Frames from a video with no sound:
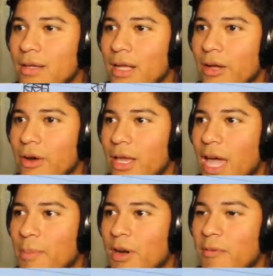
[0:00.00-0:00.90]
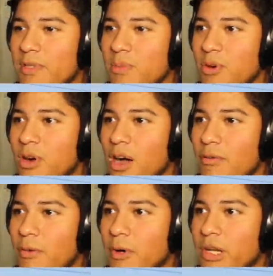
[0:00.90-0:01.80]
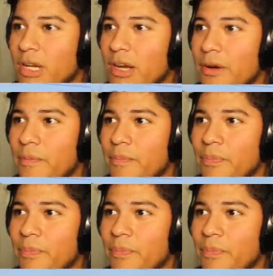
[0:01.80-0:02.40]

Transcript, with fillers: I'll go ahead and cap it off with some more off-roading here.